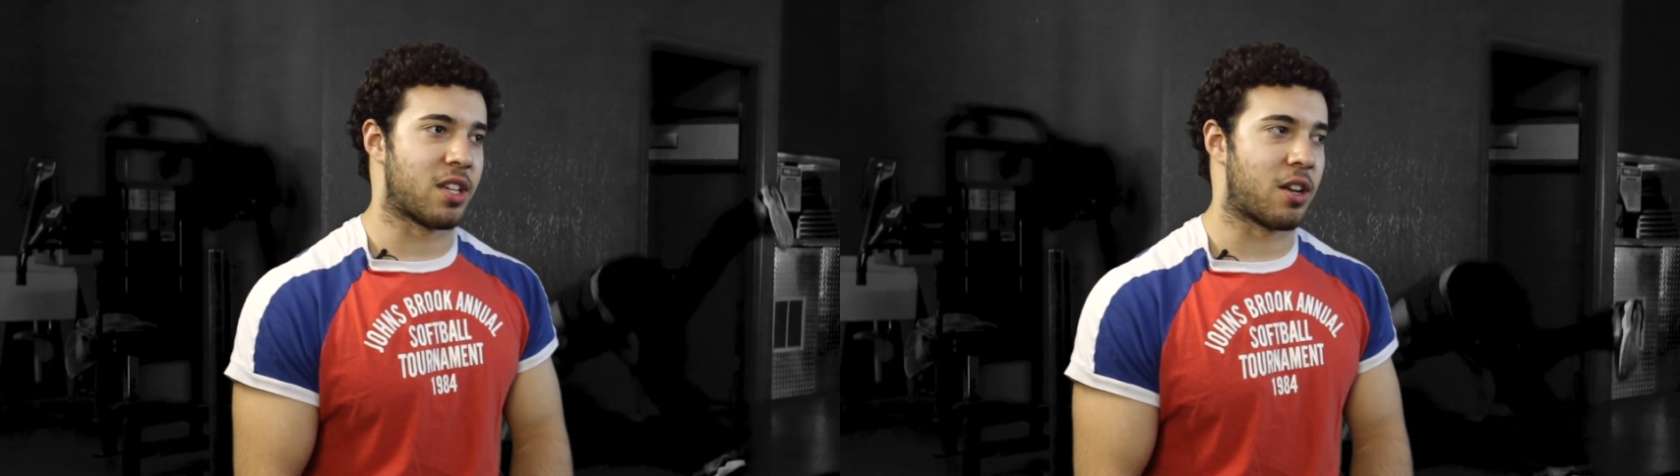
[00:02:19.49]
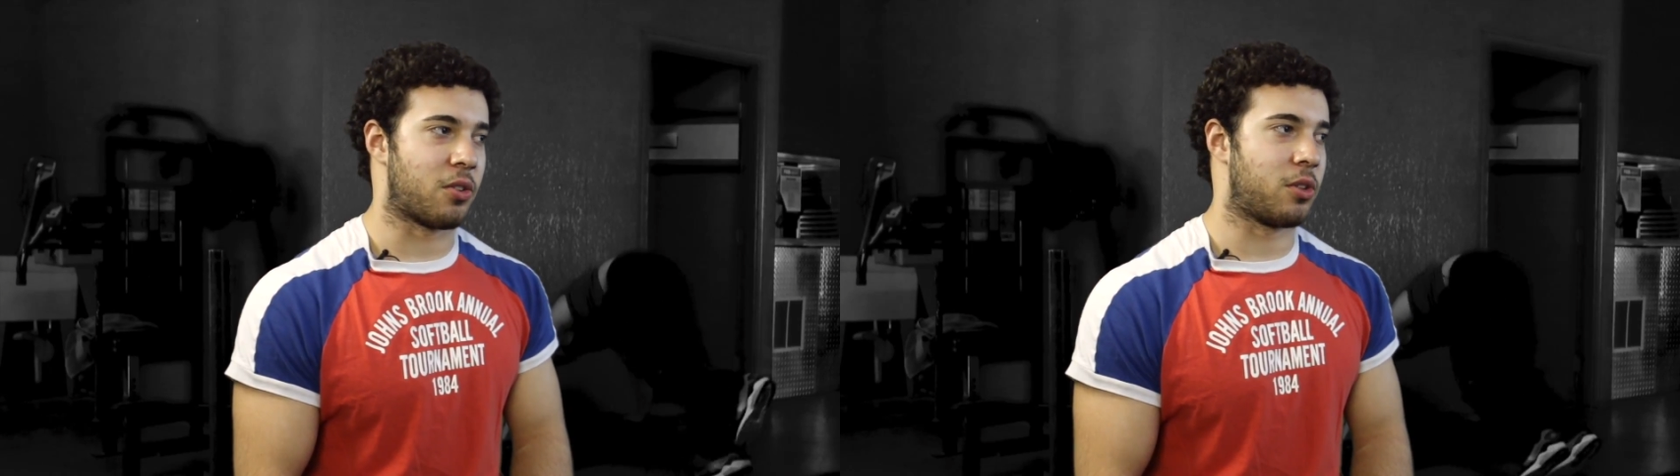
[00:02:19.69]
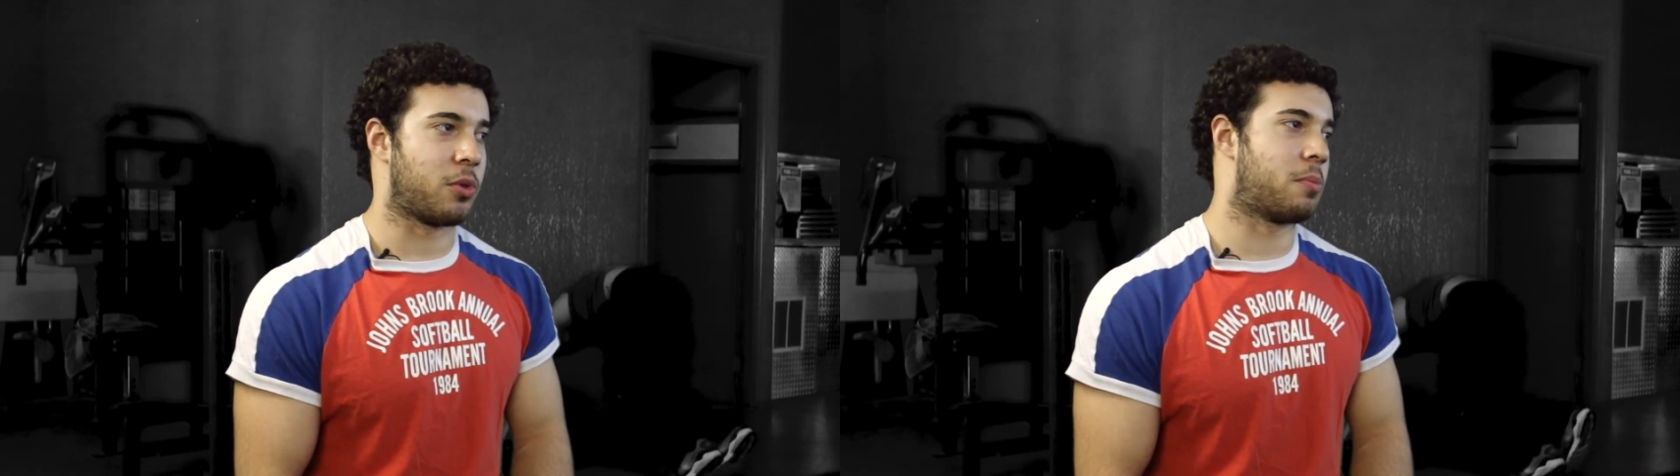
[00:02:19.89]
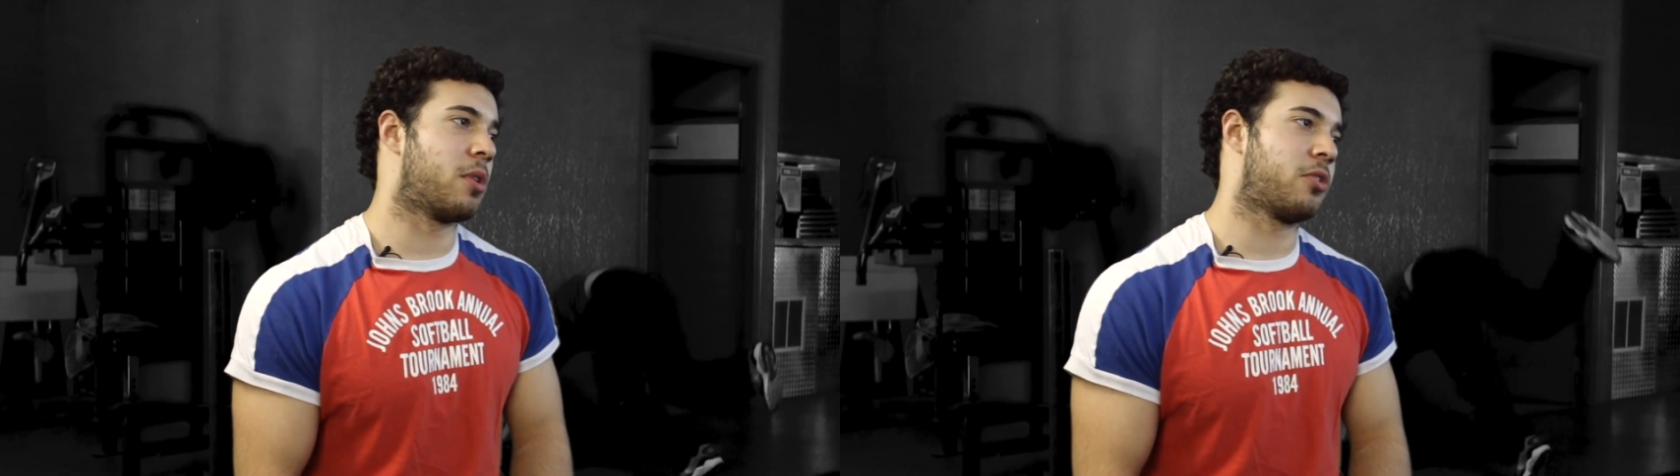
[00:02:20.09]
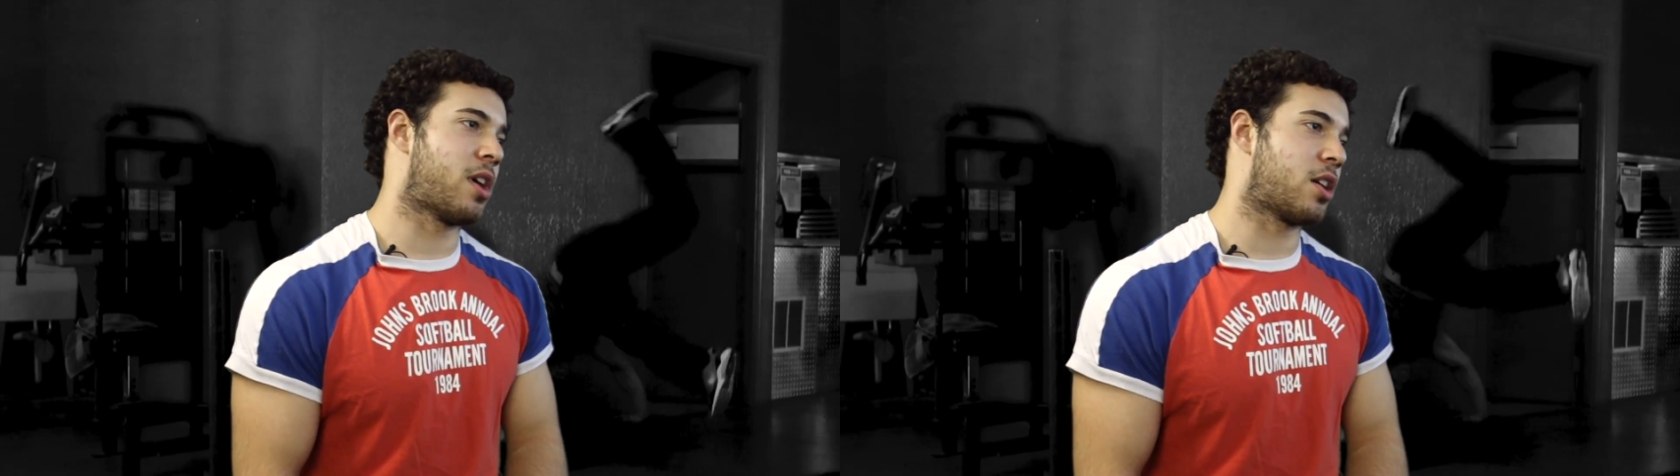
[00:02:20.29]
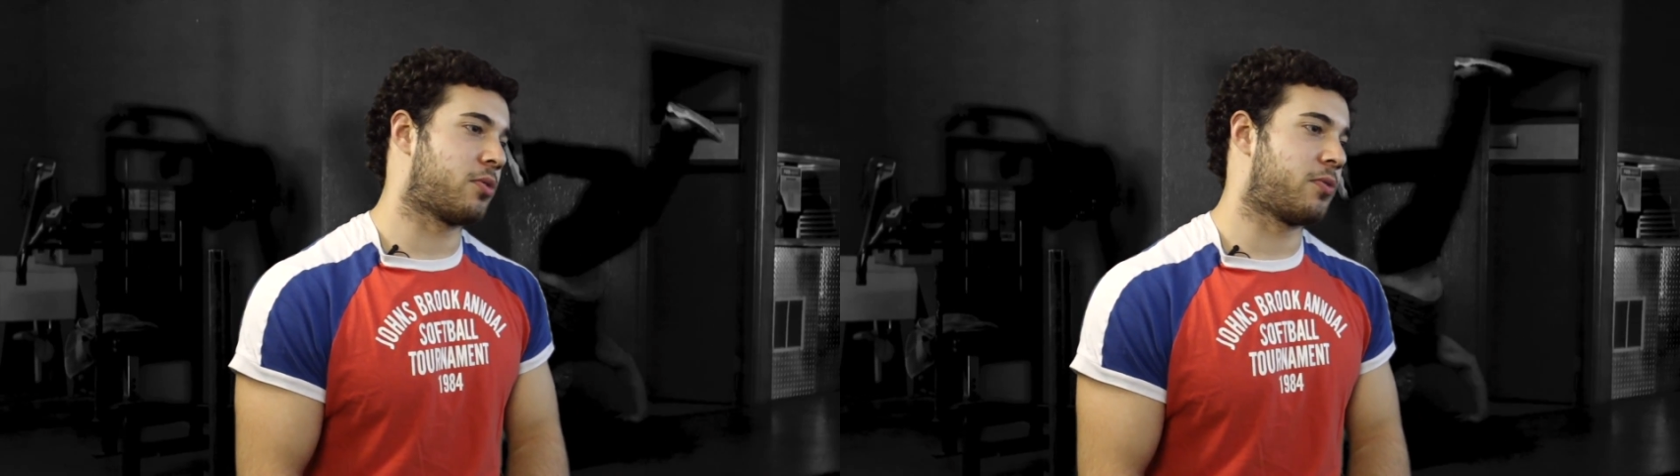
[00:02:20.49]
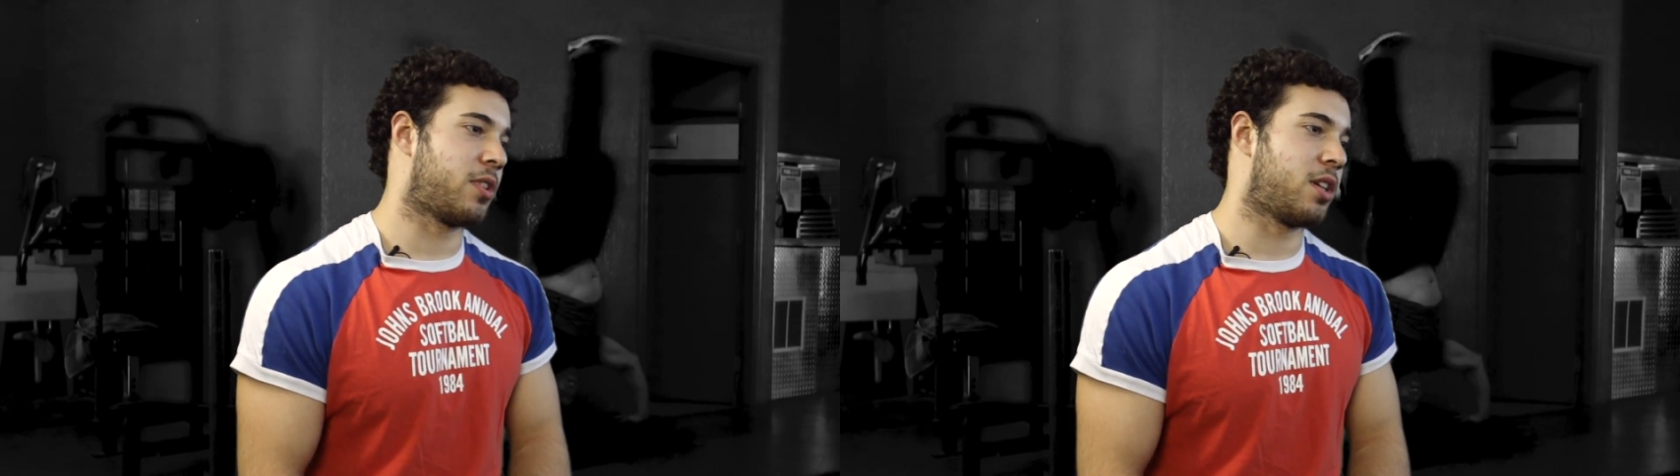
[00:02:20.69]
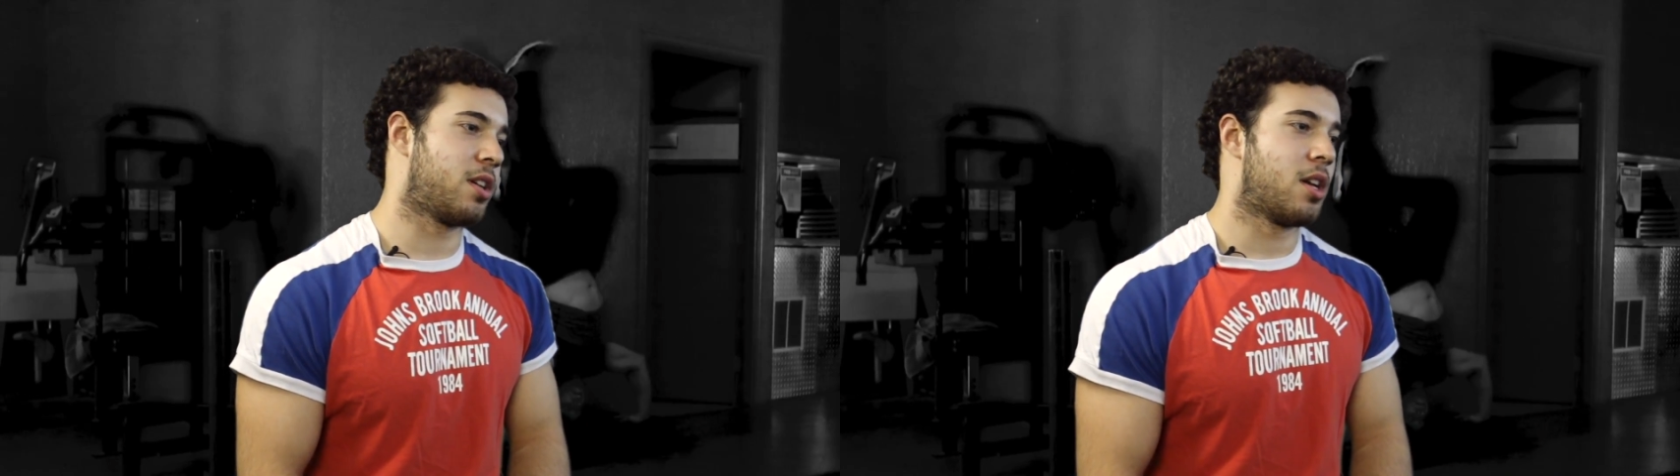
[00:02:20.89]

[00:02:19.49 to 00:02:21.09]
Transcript: not only with the muscle atrophy,